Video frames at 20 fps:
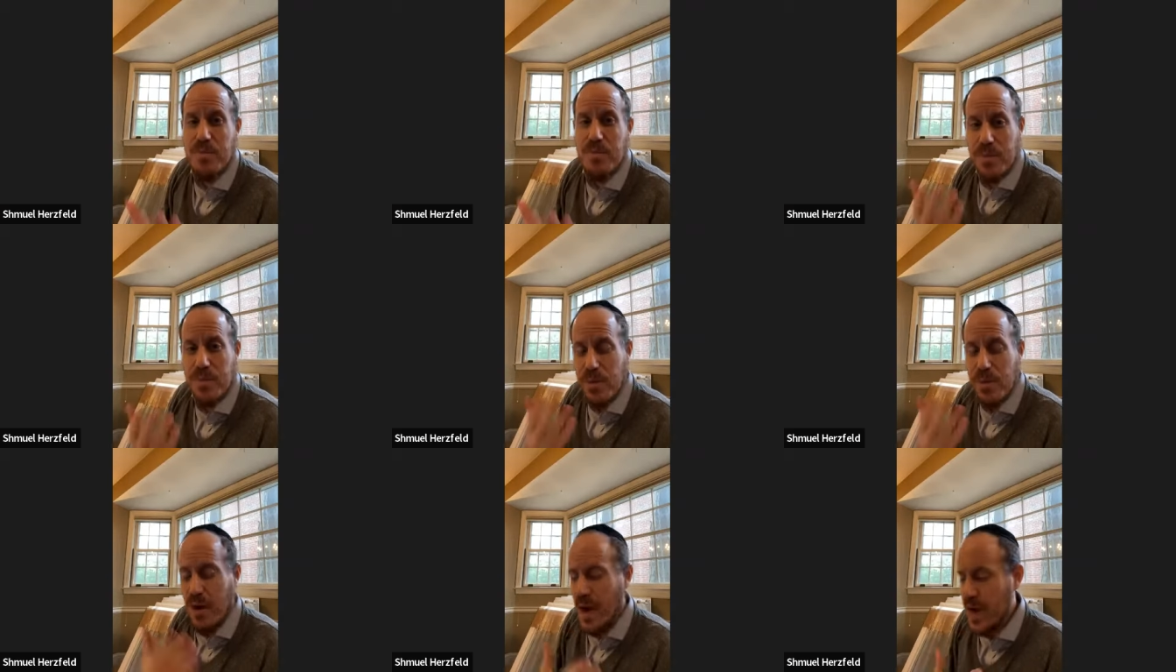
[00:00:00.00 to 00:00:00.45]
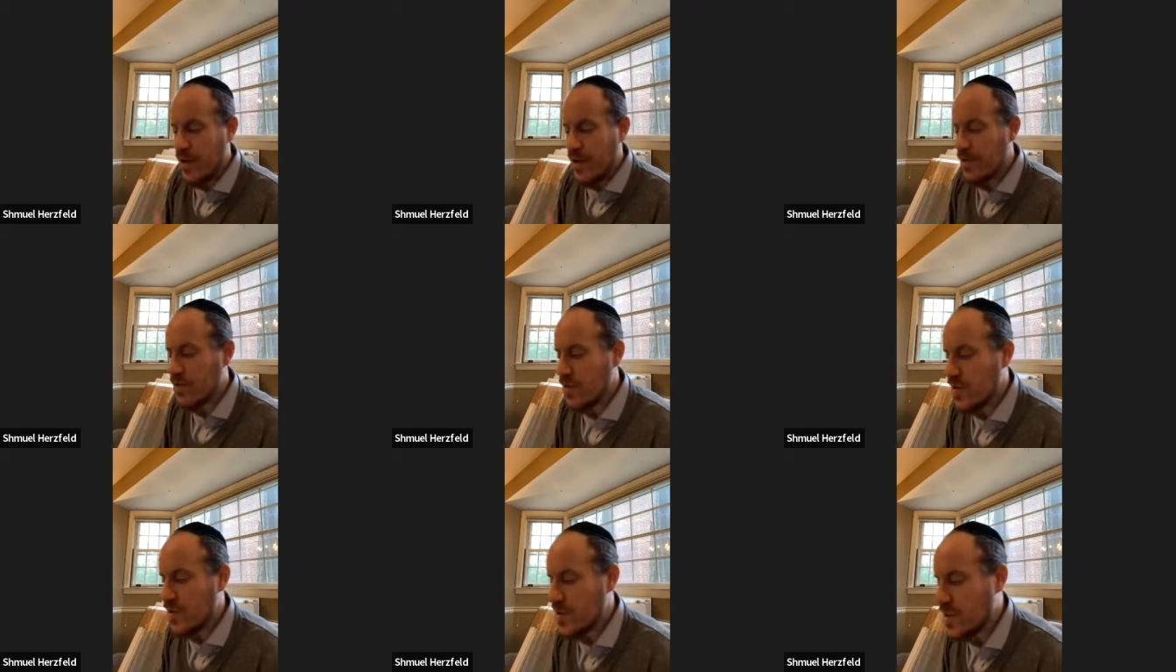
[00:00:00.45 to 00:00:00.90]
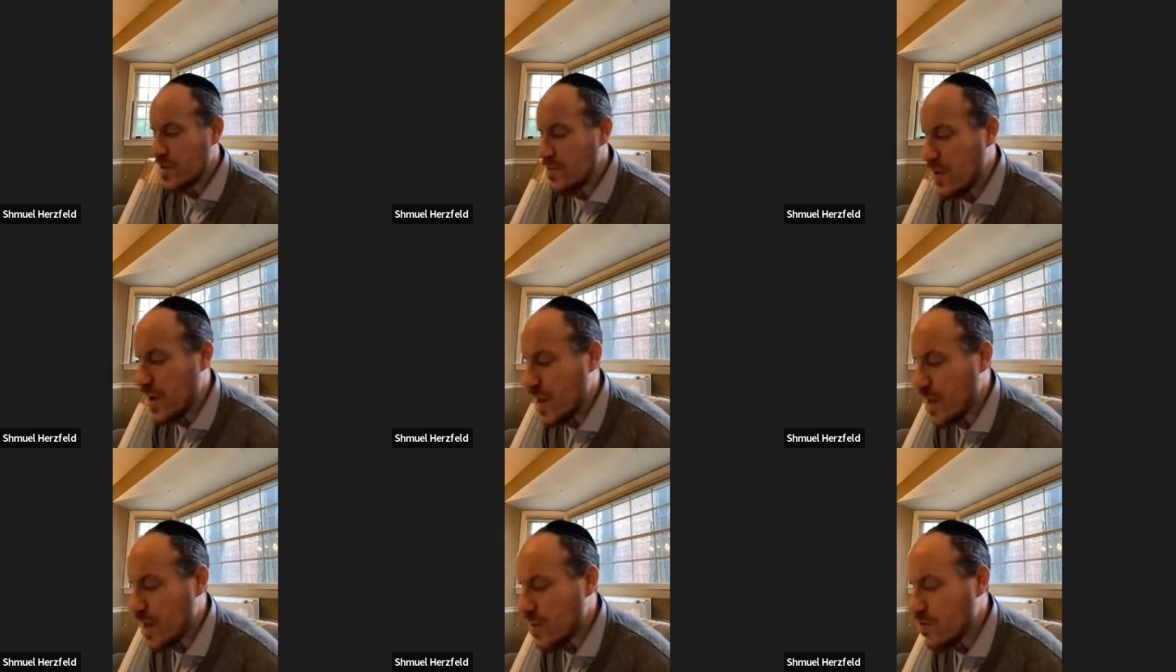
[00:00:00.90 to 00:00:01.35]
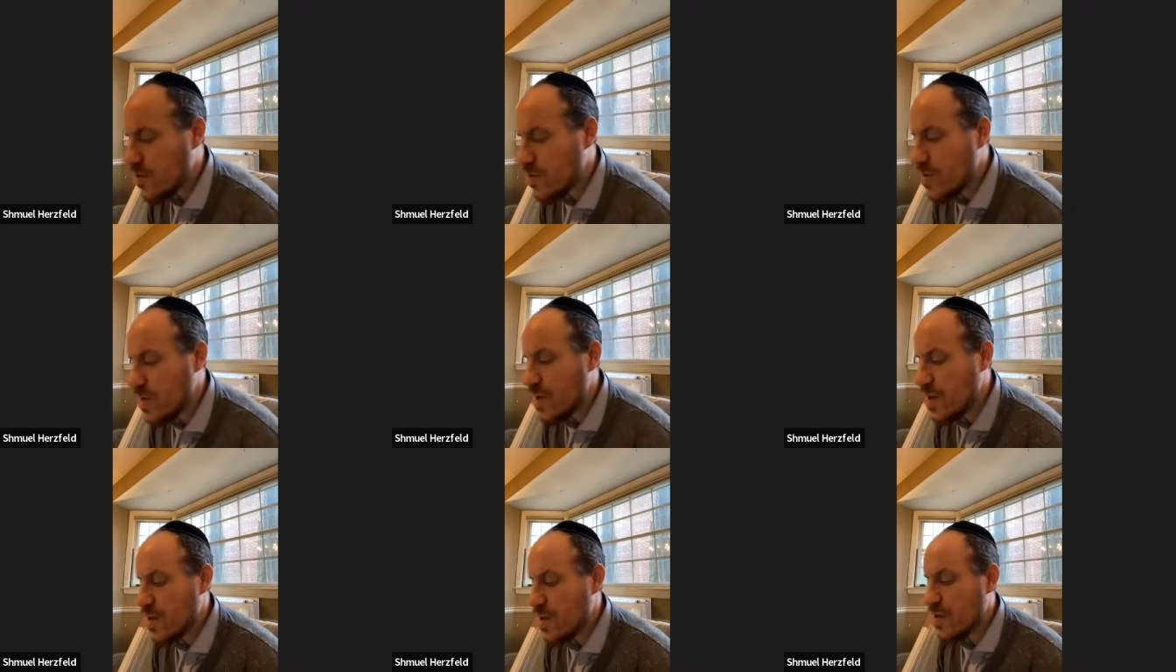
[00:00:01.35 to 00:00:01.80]
prior to the sabbatical
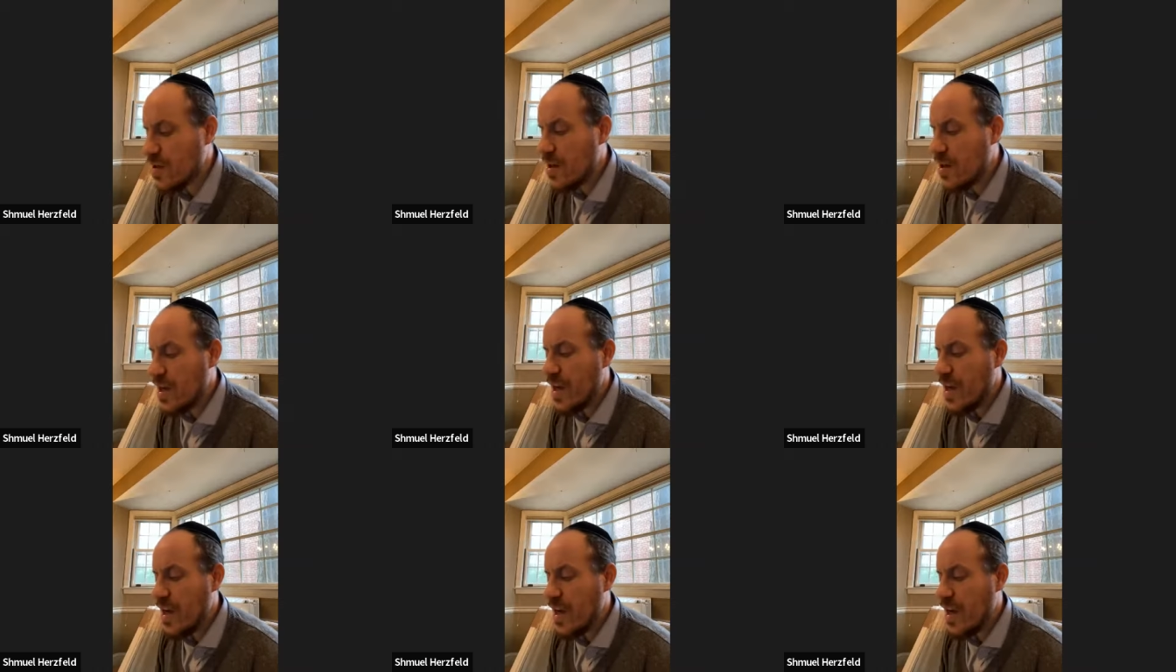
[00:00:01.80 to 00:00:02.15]
year.